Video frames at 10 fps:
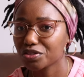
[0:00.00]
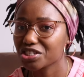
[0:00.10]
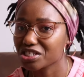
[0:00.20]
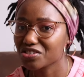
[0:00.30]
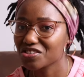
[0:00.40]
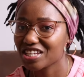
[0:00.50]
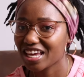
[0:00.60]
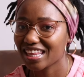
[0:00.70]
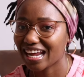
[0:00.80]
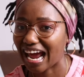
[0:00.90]
just to
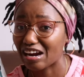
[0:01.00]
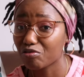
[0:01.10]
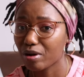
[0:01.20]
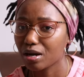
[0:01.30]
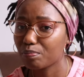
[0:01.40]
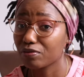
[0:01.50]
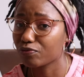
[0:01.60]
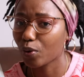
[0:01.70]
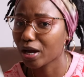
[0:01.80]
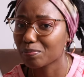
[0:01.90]
say that I read it
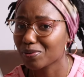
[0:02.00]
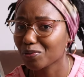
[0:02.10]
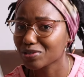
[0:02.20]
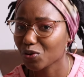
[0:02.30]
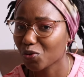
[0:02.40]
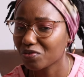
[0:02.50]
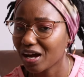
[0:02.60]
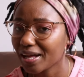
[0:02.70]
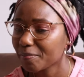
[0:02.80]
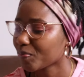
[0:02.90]
before April was
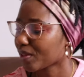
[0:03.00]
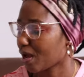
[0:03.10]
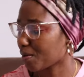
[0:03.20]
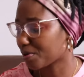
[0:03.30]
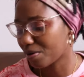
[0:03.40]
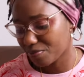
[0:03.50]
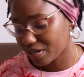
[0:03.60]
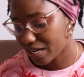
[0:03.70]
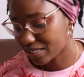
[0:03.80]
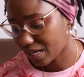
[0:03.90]
over. But I'm
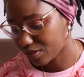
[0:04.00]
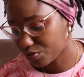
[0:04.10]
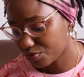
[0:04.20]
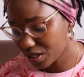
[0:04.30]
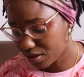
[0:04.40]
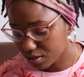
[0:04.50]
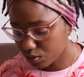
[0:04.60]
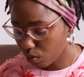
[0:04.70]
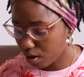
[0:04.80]
really excited to read this